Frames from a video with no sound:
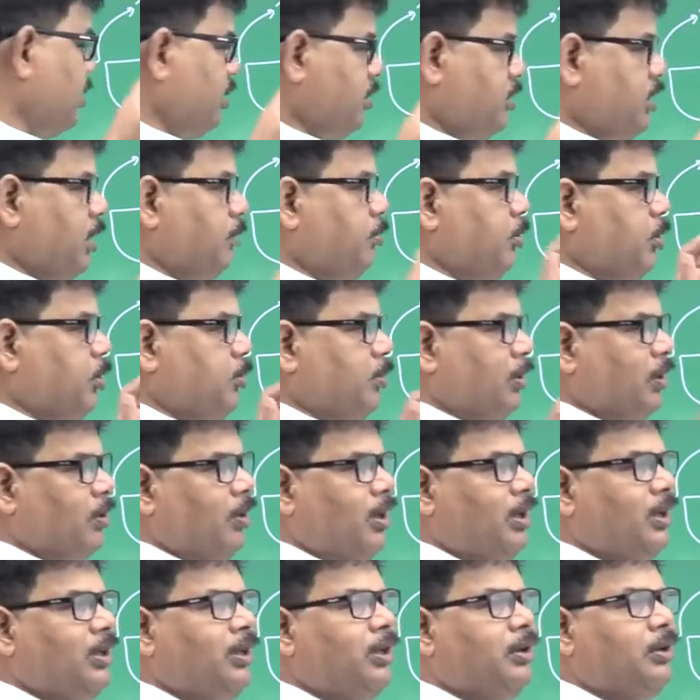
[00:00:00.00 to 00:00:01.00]
suppose
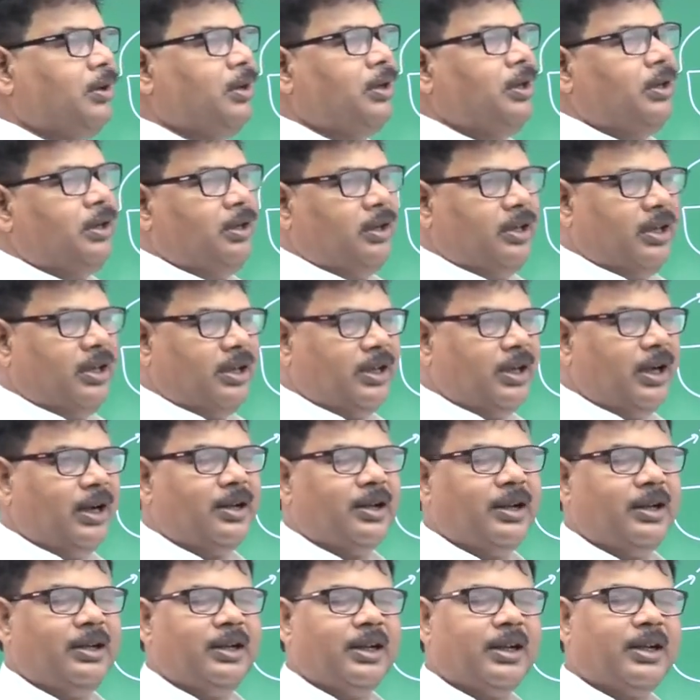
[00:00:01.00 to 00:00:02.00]
particularly in desert
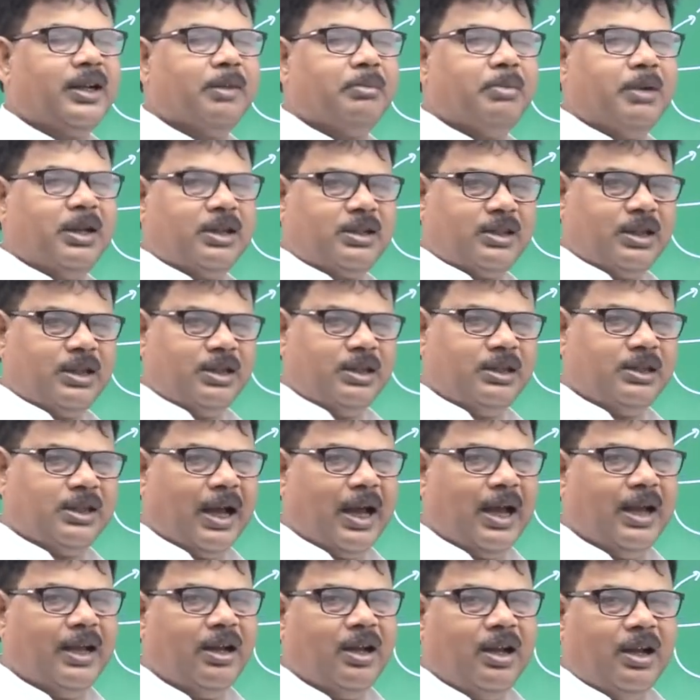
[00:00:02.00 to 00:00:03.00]
area, temperature is
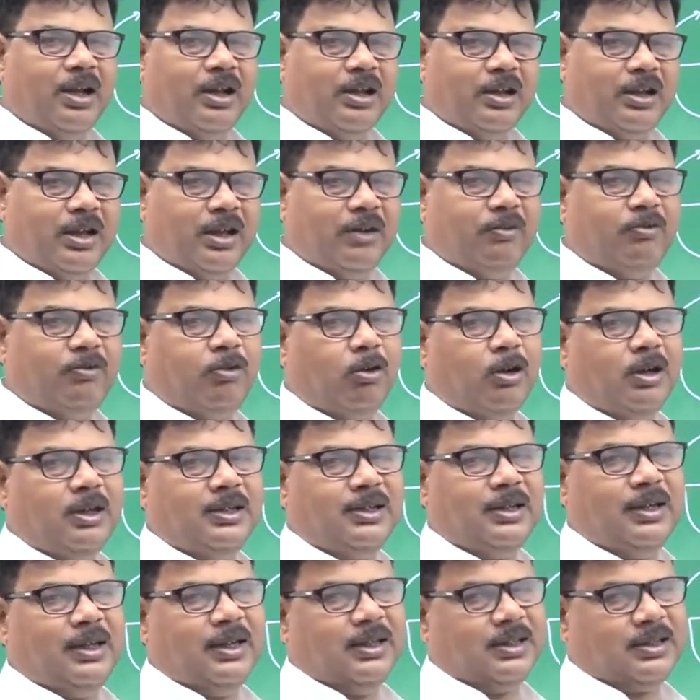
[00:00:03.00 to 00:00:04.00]
high, rainfall is
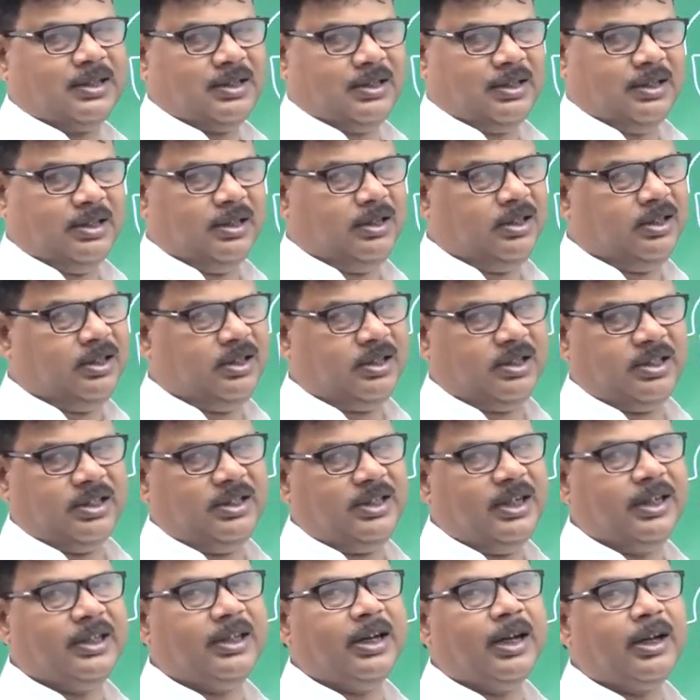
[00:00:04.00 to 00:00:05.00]
less. This is
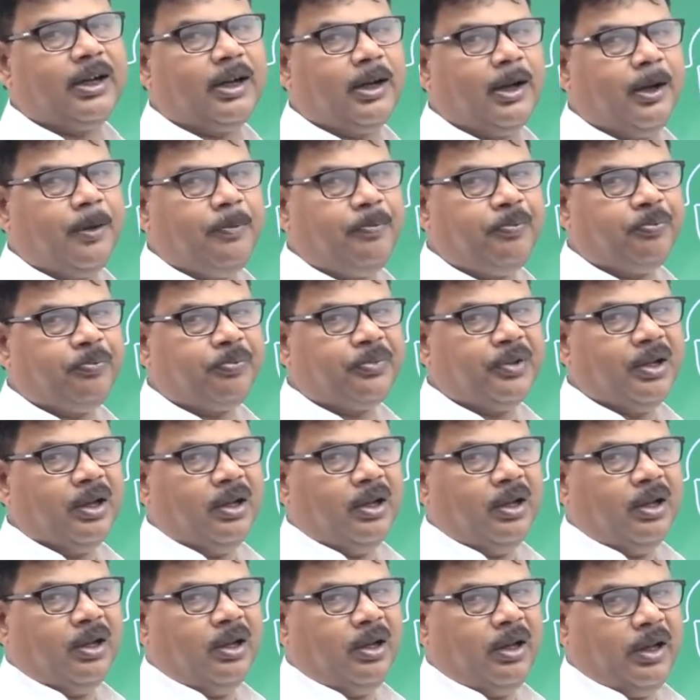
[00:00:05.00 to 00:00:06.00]
desert.
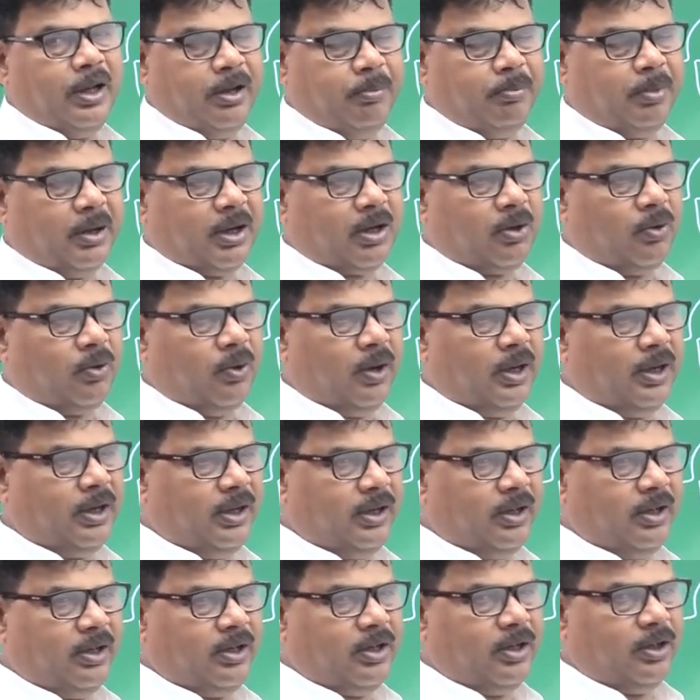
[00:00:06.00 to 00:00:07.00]
In particularly
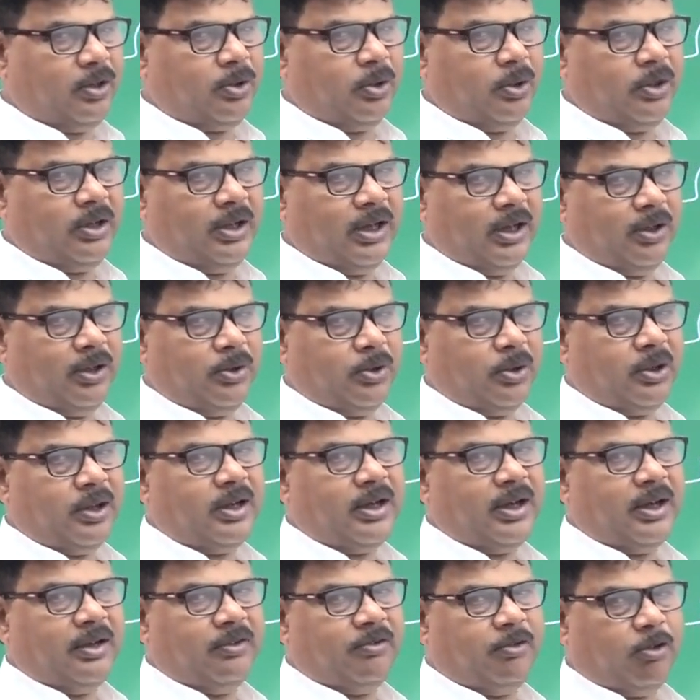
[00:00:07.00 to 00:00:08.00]
in equatorial zone,
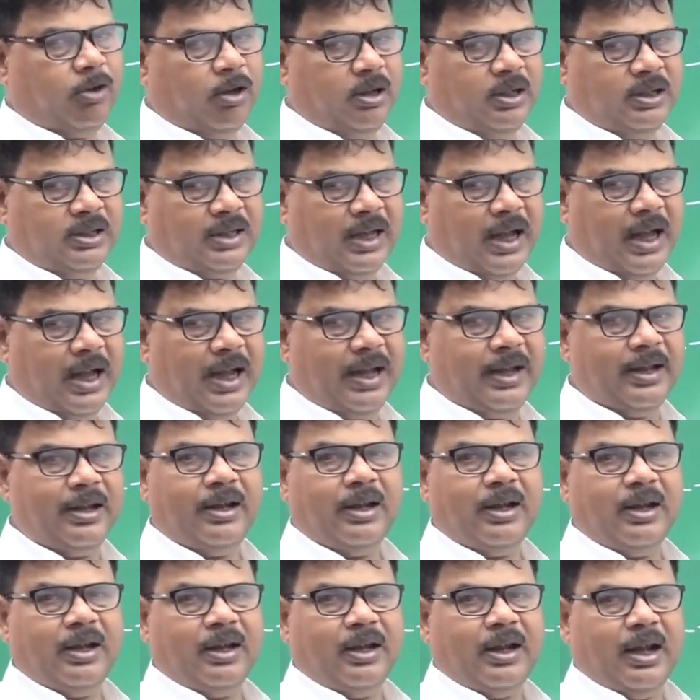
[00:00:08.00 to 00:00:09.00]
rainfall is high,
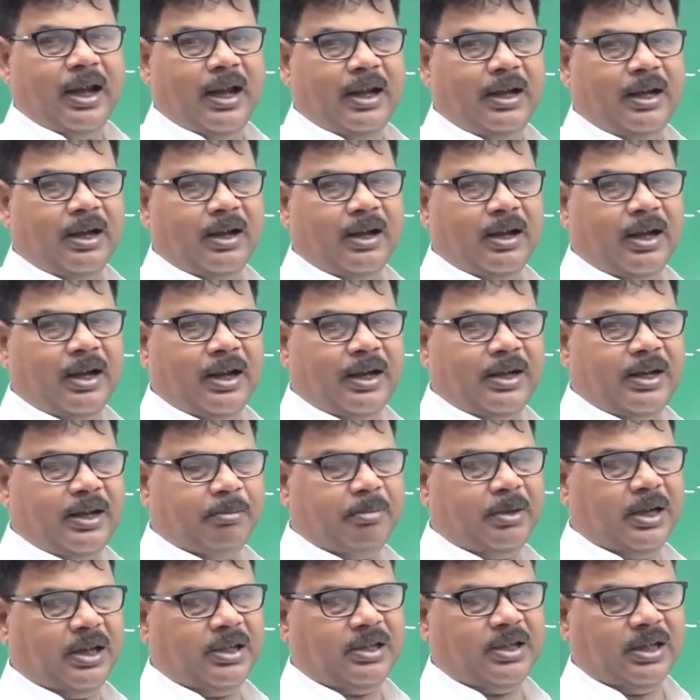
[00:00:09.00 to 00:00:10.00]

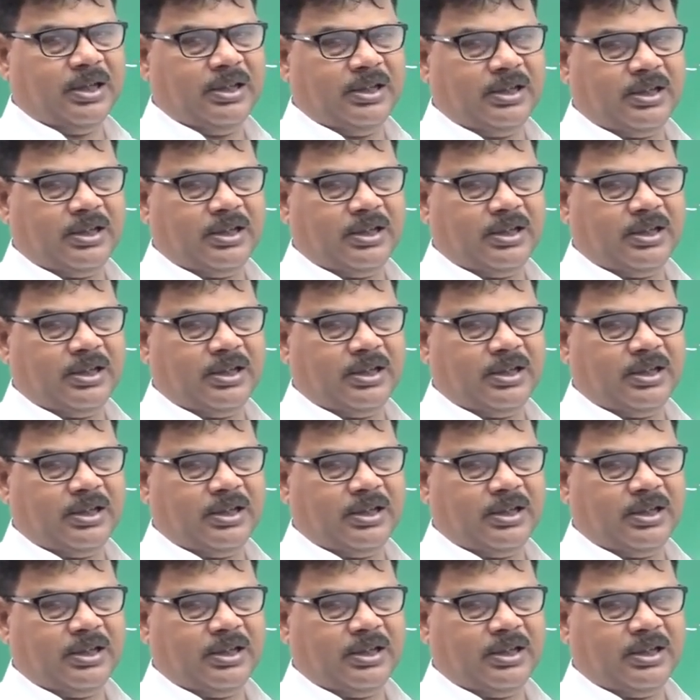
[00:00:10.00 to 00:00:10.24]
temperature is